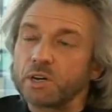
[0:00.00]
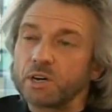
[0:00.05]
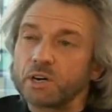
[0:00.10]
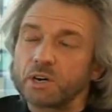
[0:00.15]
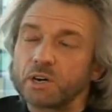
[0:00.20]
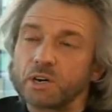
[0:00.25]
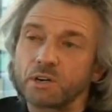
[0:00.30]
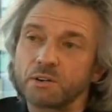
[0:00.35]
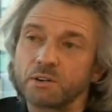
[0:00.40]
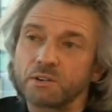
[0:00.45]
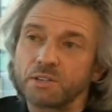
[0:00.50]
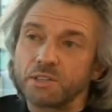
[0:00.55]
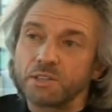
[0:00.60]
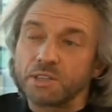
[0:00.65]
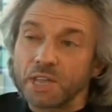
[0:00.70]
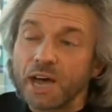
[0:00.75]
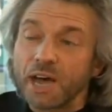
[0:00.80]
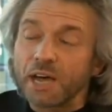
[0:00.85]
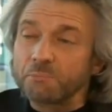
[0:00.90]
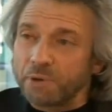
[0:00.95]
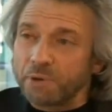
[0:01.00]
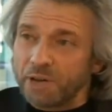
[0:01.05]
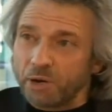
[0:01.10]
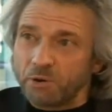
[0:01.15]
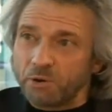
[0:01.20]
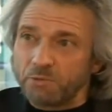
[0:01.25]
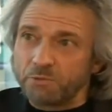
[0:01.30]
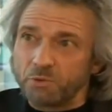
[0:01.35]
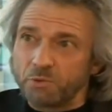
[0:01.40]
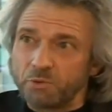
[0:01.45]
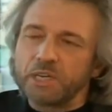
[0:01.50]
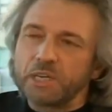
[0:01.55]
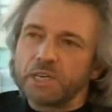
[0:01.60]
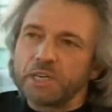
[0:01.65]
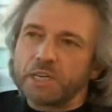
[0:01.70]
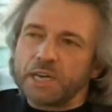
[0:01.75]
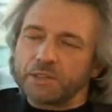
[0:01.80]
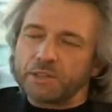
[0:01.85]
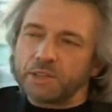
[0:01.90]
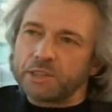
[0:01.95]
are not powerful,
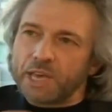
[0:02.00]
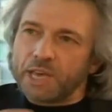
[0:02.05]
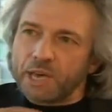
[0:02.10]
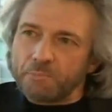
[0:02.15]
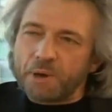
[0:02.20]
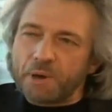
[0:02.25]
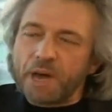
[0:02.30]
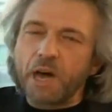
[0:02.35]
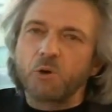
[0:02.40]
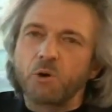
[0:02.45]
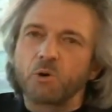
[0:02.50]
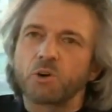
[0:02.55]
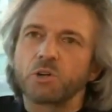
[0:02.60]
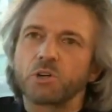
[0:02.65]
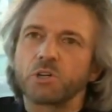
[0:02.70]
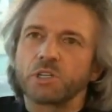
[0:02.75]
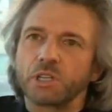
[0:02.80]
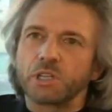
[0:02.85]
and that that power